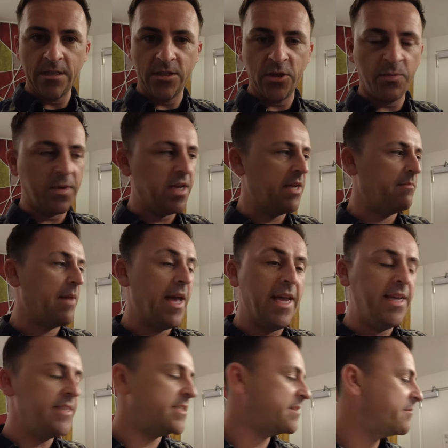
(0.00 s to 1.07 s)
to be
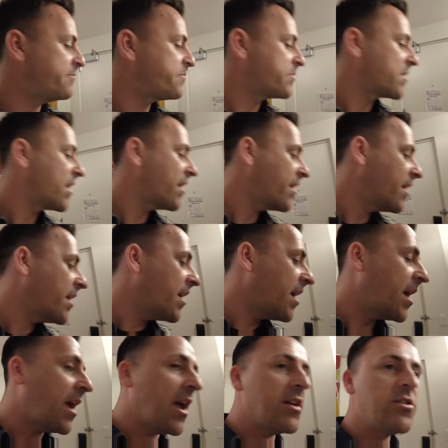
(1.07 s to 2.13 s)
made,
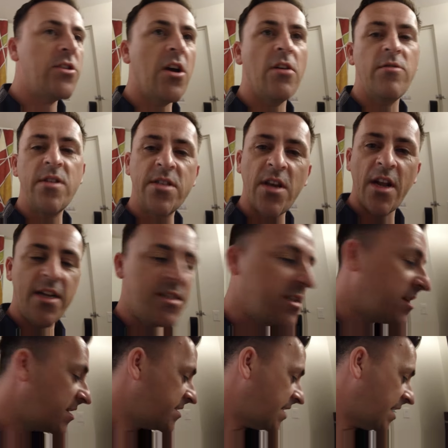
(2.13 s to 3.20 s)
Joe decided to